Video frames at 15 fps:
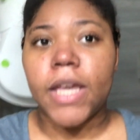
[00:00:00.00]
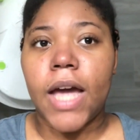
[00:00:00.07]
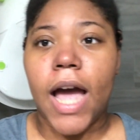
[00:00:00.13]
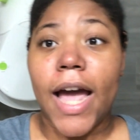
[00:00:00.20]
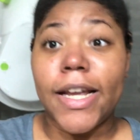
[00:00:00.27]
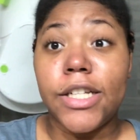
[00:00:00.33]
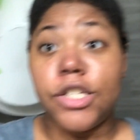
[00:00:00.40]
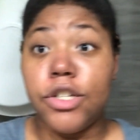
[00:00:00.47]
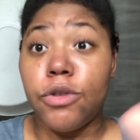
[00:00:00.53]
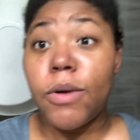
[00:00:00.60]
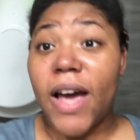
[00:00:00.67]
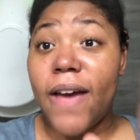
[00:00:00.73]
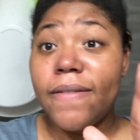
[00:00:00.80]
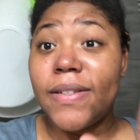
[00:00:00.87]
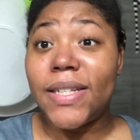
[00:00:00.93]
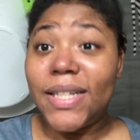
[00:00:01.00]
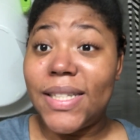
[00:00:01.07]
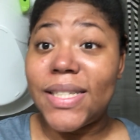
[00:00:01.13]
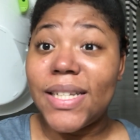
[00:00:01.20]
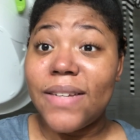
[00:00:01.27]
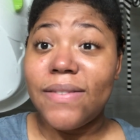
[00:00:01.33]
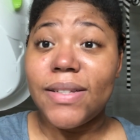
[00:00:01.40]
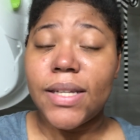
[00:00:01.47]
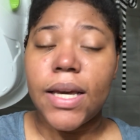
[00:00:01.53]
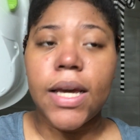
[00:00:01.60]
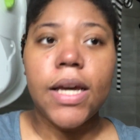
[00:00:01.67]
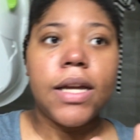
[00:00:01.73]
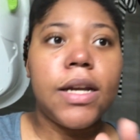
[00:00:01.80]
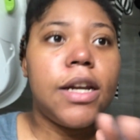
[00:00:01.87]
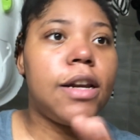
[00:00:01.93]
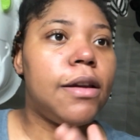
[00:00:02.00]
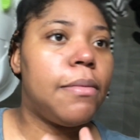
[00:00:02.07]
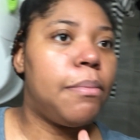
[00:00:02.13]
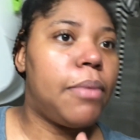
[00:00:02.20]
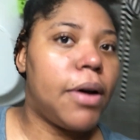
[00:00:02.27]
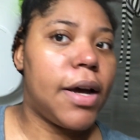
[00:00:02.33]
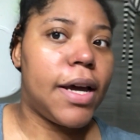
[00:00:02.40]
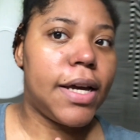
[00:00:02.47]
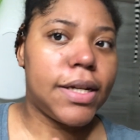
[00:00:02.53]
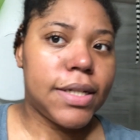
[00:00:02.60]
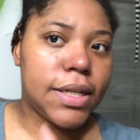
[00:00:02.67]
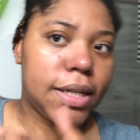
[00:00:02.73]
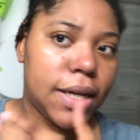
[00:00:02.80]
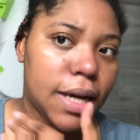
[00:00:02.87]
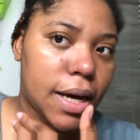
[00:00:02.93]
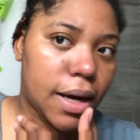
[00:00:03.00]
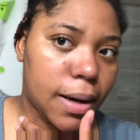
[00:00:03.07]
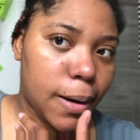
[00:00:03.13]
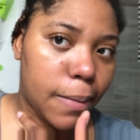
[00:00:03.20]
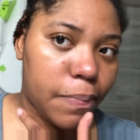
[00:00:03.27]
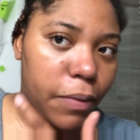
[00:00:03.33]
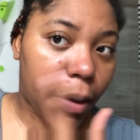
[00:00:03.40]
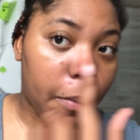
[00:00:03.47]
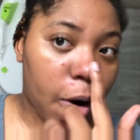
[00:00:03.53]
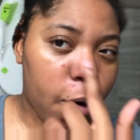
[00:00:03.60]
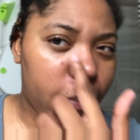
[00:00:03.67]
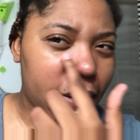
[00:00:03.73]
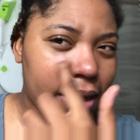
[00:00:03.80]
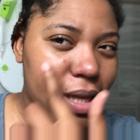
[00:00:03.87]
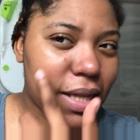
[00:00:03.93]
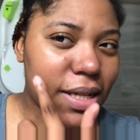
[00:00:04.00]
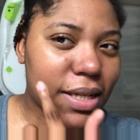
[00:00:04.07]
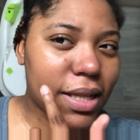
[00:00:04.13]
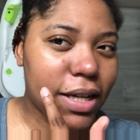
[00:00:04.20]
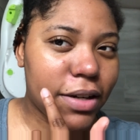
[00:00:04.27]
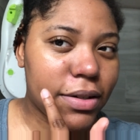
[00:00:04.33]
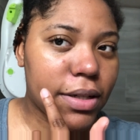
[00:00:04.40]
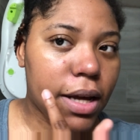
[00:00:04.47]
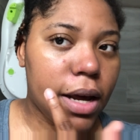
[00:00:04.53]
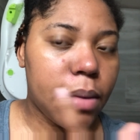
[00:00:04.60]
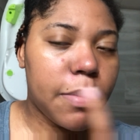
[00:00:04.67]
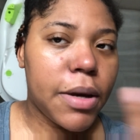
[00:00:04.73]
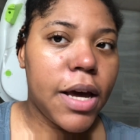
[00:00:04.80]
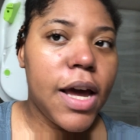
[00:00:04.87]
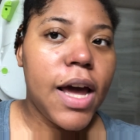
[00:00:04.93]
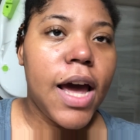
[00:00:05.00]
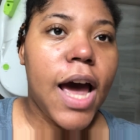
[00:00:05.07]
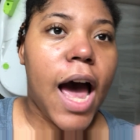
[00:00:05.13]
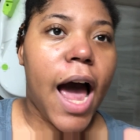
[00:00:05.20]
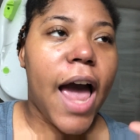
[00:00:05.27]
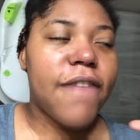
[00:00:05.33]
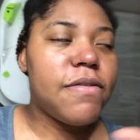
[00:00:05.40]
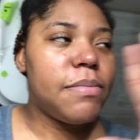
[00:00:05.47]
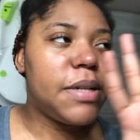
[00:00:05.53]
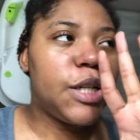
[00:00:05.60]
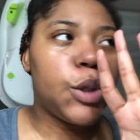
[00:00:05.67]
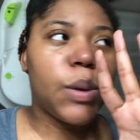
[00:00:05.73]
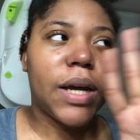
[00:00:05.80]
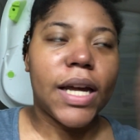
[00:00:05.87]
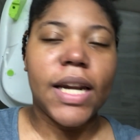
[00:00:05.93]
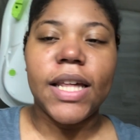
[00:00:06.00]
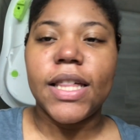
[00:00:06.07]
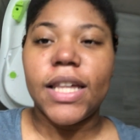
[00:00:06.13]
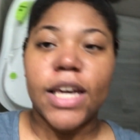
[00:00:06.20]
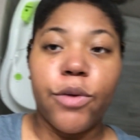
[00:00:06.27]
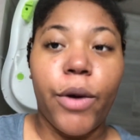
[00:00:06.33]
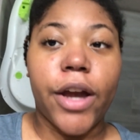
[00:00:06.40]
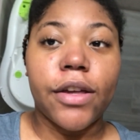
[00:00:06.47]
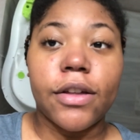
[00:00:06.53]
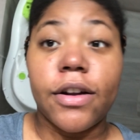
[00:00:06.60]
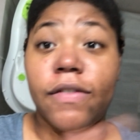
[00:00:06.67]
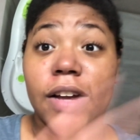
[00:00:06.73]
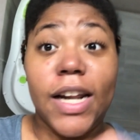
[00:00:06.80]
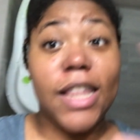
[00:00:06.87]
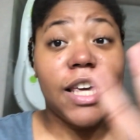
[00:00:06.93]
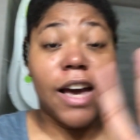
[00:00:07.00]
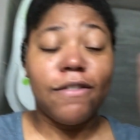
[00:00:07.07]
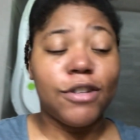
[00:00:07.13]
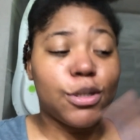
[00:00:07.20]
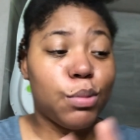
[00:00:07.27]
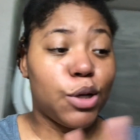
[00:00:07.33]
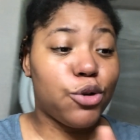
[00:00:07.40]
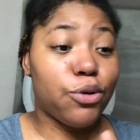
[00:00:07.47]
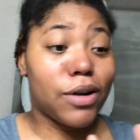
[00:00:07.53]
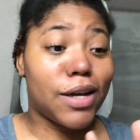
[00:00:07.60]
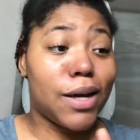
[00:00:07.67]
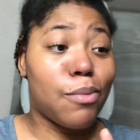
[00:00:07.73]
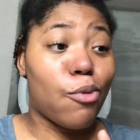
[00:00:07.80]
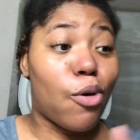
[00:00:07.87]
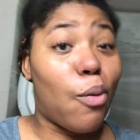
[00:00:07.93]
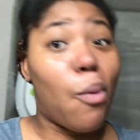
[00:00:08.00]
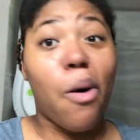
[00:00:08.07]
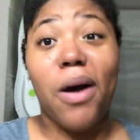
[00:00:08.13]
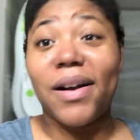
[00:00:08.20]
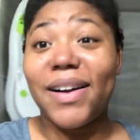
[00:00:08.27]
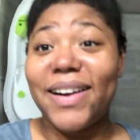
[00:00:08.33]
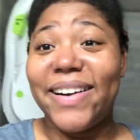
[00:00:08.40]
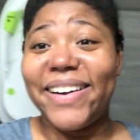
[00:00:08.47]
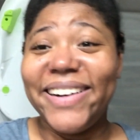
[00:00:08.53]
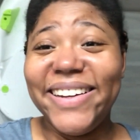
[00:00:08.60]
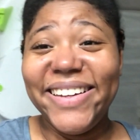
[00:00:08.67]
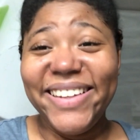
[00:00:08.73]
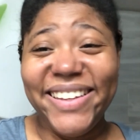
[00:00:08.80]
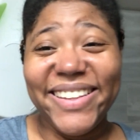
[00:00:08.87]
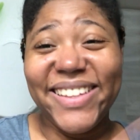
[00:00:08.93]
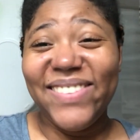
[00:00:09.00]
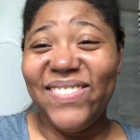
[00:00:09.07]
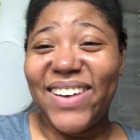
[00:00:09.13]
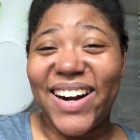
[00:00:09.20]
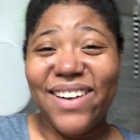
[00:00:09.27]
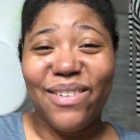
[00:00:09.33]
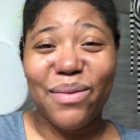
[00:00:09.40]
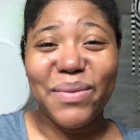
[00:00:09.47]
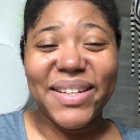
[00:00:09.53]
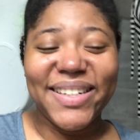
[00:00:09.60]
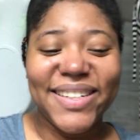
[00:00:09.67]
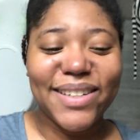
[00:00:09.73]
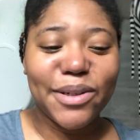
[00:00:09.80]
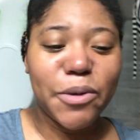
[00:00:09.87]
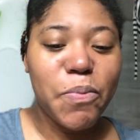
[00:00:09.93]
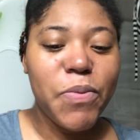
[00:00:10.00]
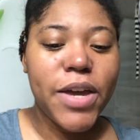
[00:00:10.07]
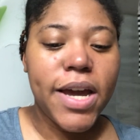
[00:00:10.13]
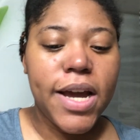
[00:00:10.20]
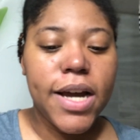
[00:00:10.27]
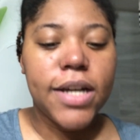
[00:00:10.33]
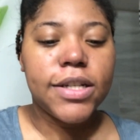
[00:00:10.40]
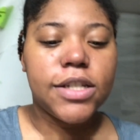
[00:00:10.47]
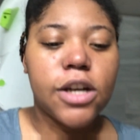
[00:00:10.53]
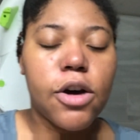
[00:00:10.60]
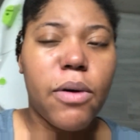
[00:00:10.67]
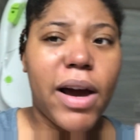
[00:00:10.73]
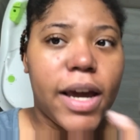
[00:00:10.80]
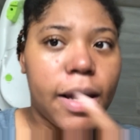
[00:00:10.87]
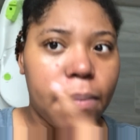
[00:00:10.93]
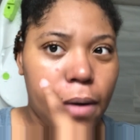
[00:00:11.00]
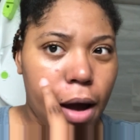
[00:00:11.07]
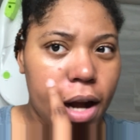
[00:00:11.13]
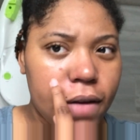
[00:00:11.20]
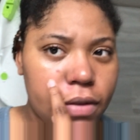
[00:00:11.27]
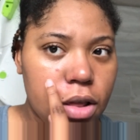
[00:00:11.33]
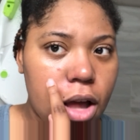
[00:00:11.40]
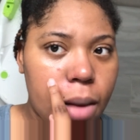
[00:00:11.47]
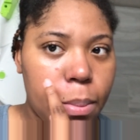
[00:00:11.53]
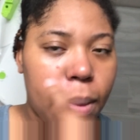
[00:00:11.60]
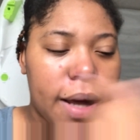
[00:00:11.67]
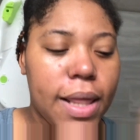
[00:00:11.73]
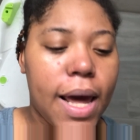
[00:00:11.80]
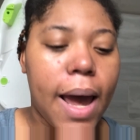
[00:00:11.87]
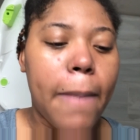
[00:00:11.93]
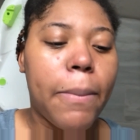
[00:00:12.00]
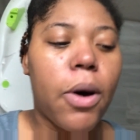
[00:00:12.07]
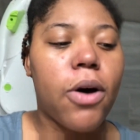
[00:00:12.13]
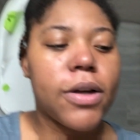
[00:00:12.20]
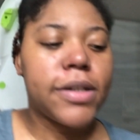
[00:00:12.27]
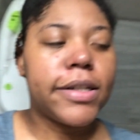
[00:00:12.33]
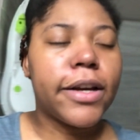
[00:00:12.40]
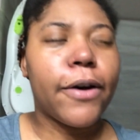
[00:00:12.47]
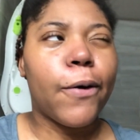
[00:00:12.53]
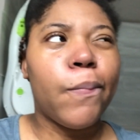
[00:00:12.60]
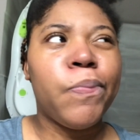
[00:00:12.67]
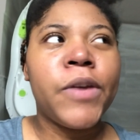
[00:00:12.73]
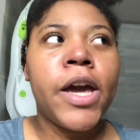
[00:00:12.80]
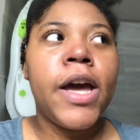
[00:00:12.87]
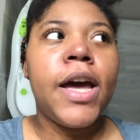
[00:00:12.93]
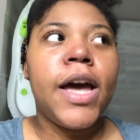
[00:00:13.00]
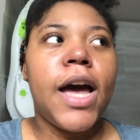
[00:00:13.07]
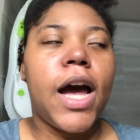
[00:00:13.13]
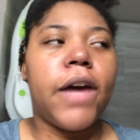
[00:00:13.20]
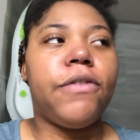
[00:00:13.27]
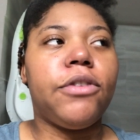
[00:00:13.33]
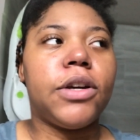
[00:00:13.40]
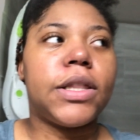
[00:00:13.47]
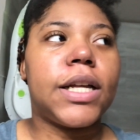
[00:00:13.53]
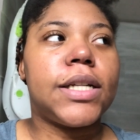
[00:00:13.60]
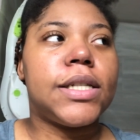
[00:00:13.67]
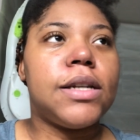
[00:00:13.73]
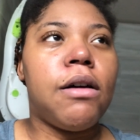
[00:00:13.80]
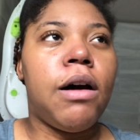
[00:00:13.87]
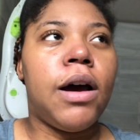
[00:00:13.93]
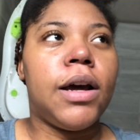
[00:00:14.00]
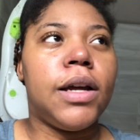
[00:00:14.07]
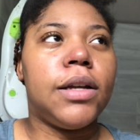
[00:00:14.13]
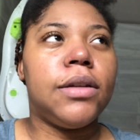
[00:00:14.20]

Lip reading: I do have sensitive skin, but I'm hoping that this clears up. I haven't been doing anything regular. If anything, I've just been drinking more water than what I normally do. So I am kind of alarmed by that, but also I feel like that's not